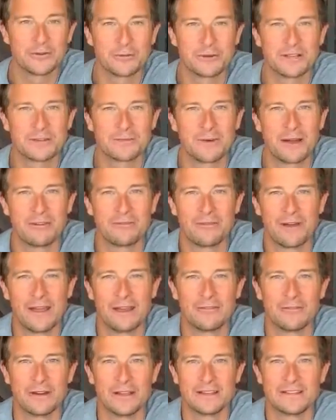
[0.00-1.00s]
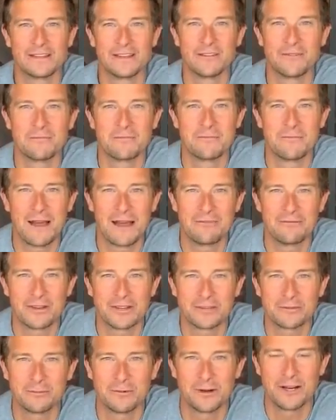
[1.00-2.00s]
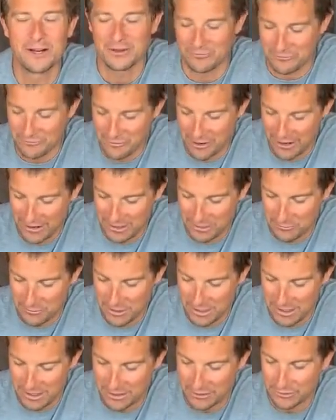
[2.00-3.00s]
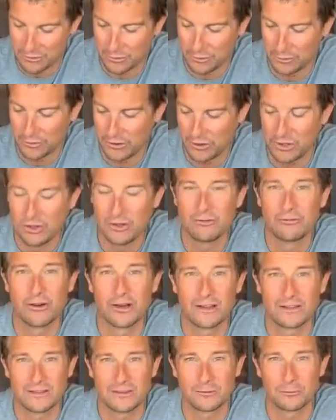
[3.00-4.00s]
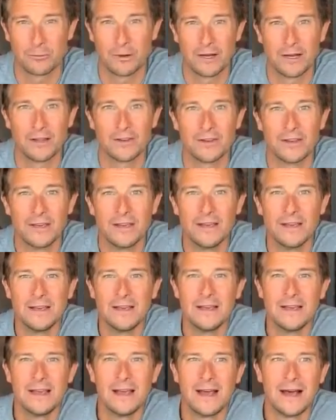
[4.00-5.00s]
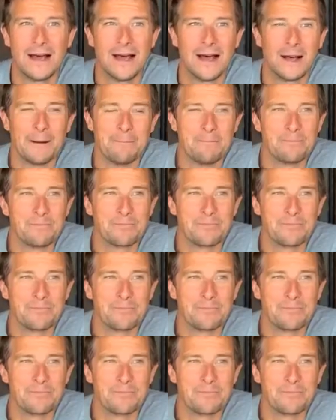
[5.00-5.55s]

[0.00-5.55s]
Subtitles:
which is my favorite? Is it Man vs. Wild, Running Wild, or You vs. Wild?